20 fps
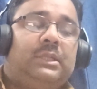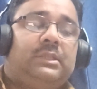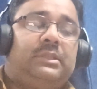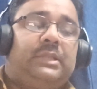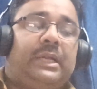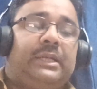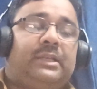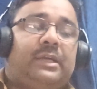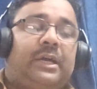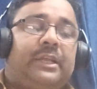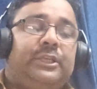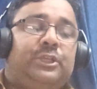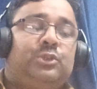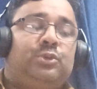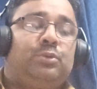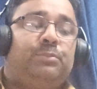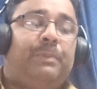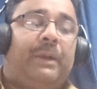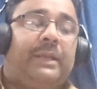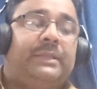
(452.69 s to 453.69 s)
that are
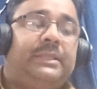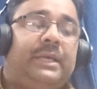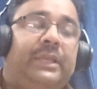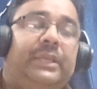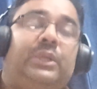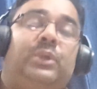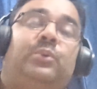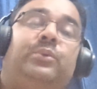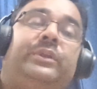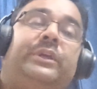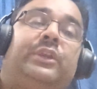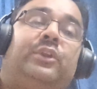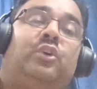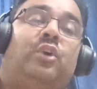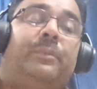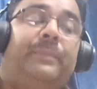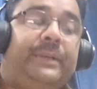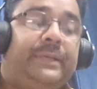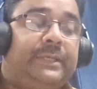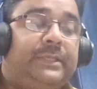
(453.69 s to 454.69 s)
issued by the union
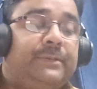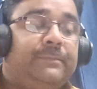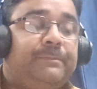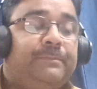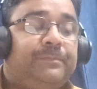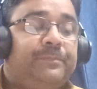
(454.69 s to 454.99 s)
government